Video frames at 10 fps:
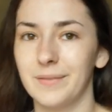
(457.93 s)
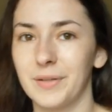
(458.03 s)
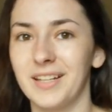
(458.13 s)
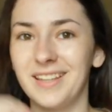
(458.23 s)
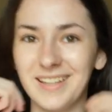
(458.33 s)

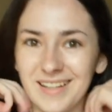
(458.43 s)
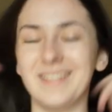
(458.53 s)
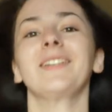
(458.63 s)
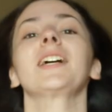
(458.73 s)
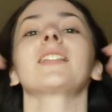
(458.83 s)

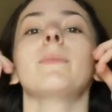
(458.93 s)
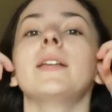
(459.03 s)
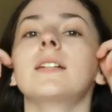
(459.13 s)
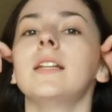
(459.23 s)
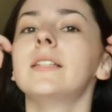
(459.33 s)
because I
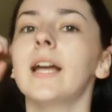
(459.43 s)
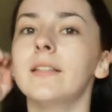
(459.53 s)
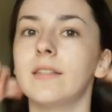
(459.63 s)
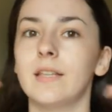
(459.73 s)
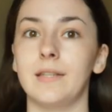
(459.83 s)
basically, to
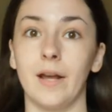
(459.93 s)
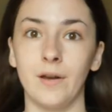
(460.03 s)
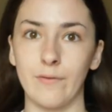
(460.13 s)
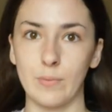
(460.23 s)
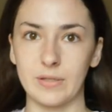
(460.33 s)
get to the city, I
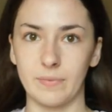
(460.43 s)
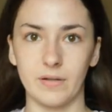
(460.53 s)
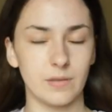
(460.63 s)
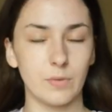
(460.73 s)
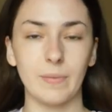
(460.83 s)
don't have a bus
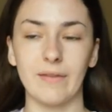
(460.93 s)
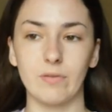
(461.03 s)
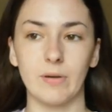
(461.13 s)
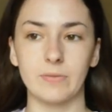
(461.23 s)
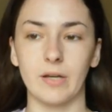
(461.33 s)
pass. I'm not paying
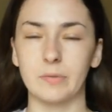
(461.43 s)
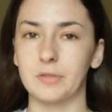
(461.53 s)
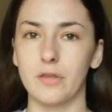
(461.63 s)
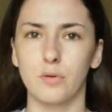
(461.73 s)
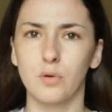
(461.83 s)
for the bus pass
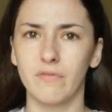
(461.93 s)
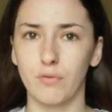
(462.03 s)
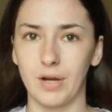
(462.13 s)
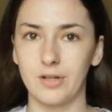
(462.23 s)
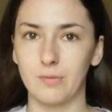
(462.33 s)
because the thought of
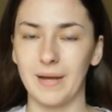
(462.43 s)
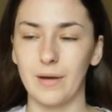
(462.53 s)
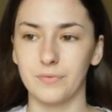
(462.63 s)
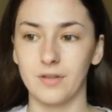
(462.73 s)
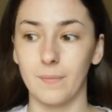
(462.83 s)

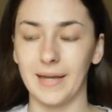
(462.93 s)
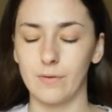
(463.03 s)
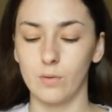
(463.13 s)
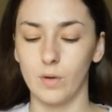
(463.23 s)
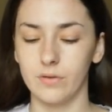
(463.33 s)
£300 coming
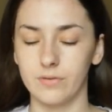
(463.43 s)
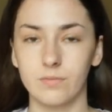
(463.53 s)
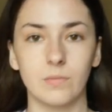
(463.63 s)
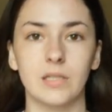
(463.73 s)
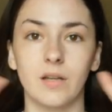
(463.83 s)
out at
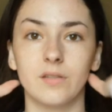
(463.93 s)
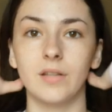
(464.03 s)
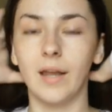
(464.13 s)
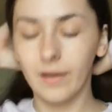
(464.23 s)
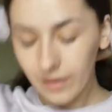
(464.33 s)
once,
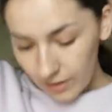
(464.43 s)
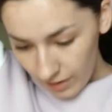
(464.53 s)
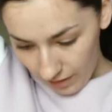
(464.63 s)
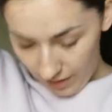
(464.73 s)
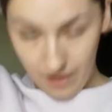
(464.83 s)
disgusting.
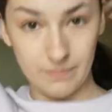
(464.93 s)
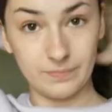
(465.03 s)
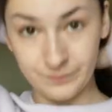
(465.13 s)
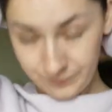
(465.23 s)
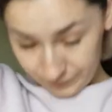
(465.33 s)

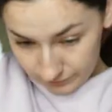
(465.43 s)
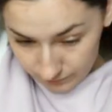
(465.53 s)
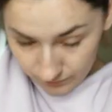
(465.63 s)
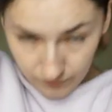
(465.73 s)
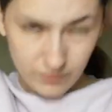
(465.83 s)

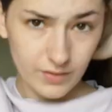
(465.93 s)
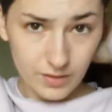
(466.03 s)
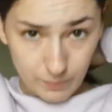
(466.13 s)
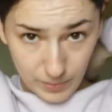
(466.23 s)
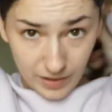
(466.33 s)

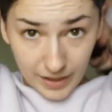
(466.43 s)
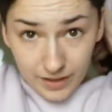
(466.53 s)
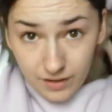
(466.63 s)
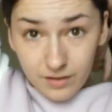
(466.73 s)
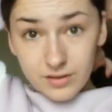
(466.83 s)
But
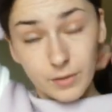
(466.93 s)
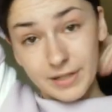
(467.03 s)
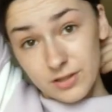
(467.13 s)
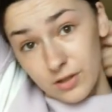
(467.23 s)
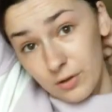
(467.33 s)
like, so
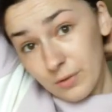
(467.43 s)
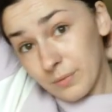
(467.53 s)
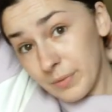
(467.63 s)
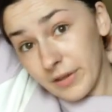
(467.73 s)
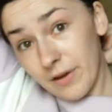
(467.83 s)
I scoot,
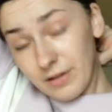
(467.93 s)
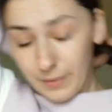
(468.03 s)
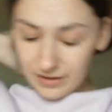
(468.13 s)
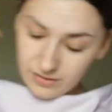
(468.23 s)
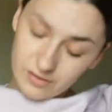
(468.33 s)
but the
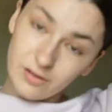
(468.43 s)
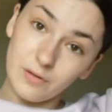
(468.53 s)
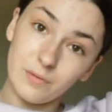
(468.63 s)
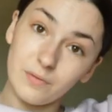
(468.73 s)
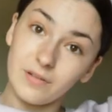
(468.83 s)
only way to
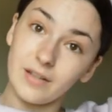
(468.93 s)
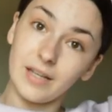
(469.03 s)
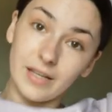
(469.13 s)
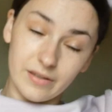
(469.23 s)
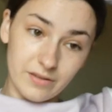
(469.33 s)
scoot
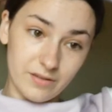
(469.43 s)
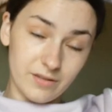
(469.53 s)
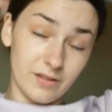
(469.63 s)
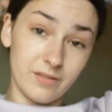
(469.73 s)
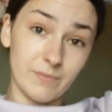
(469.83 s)
is
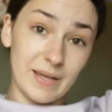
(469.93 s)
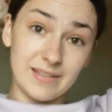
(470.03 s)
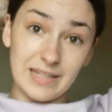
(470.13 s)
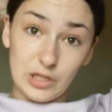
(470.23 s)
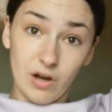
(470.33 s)
to
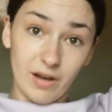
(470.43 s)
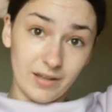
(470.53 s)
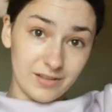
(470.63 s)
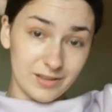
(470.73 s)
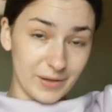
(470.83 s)
basically
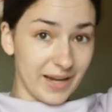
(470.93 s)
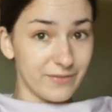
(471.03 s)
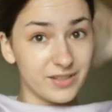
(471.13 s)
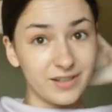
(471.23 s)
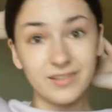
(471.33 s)
die. So I
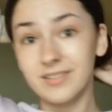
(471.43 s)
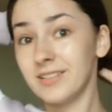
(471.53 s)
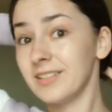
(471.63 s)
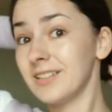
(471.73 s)
have to